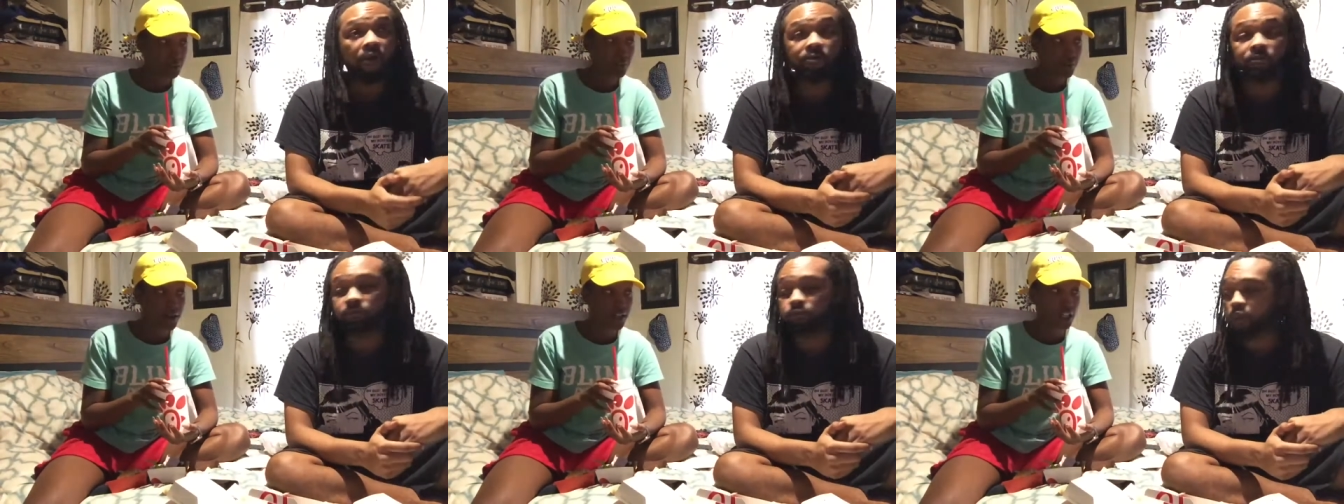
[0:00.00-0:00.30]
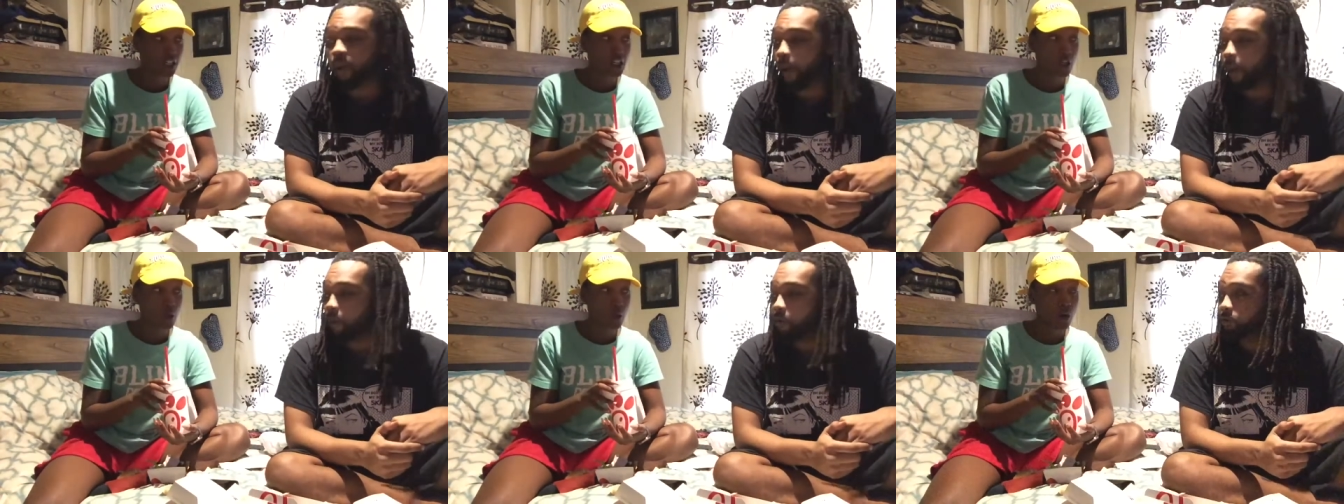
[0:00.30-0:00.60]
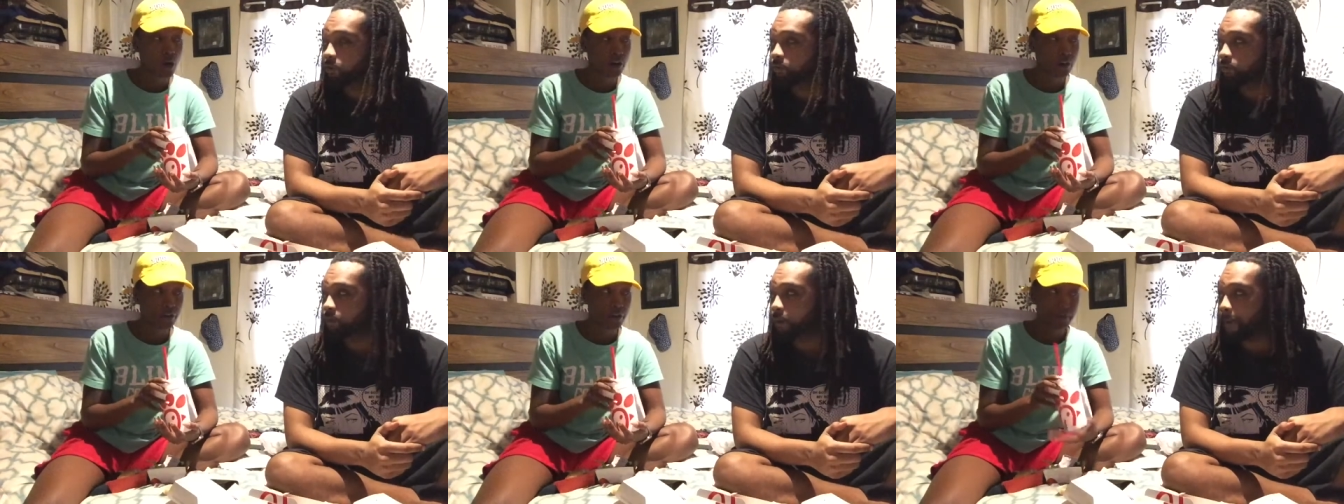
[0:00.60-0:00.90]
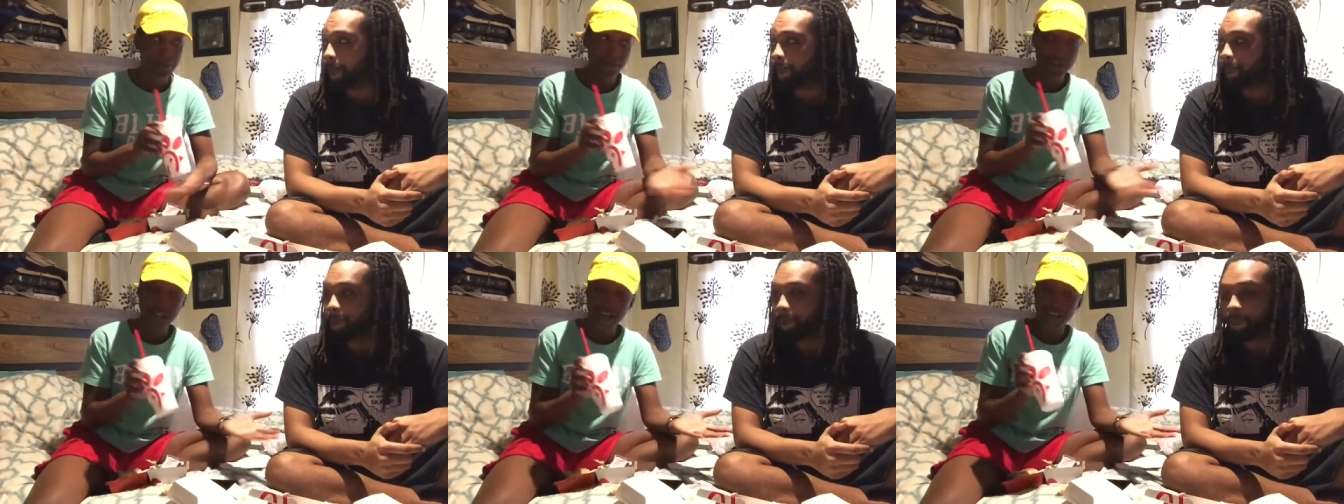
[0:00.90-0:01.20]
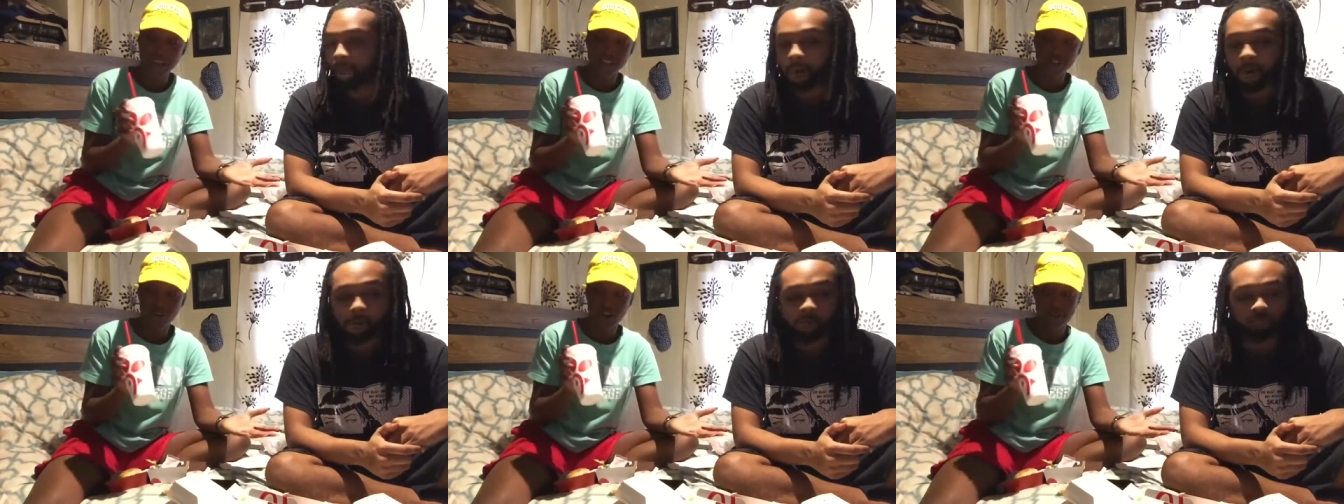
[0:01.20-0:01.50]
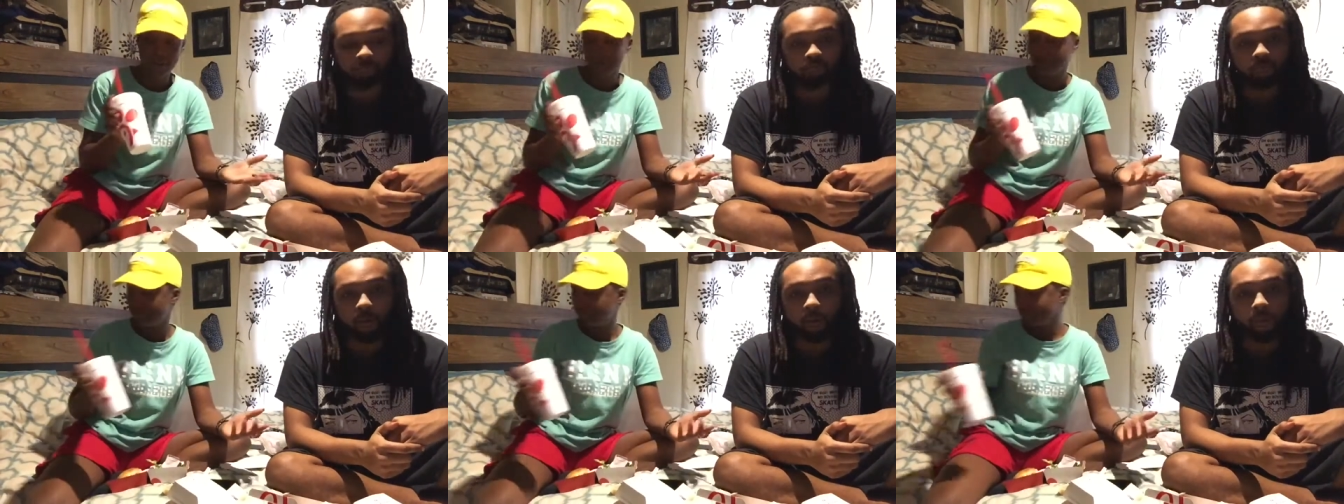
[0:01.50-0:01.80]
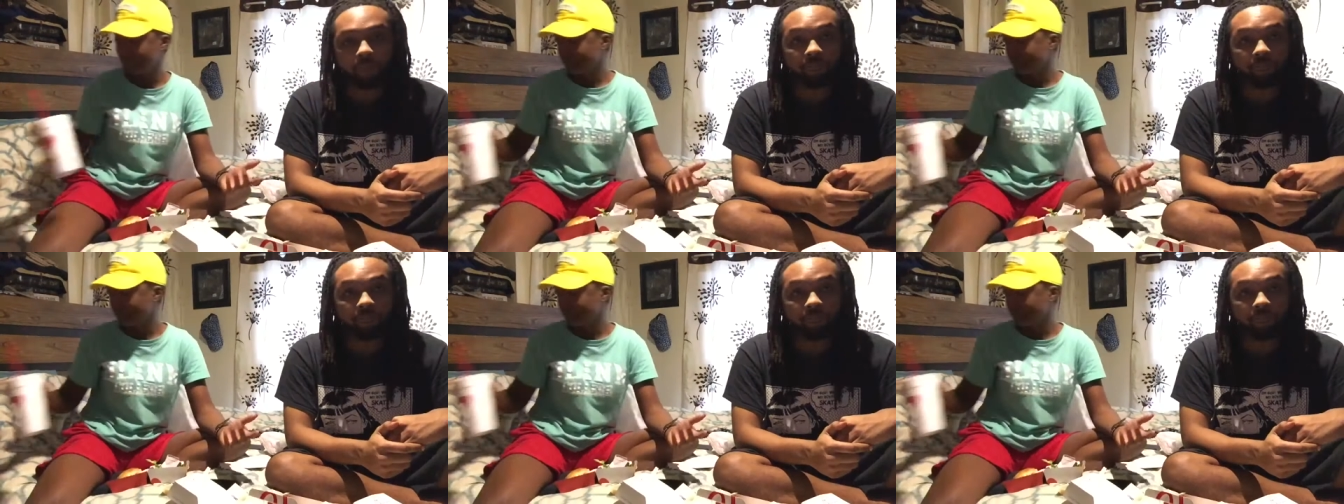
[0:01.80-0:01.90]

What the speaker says: Sprite is a little watery, but I ain't tripping.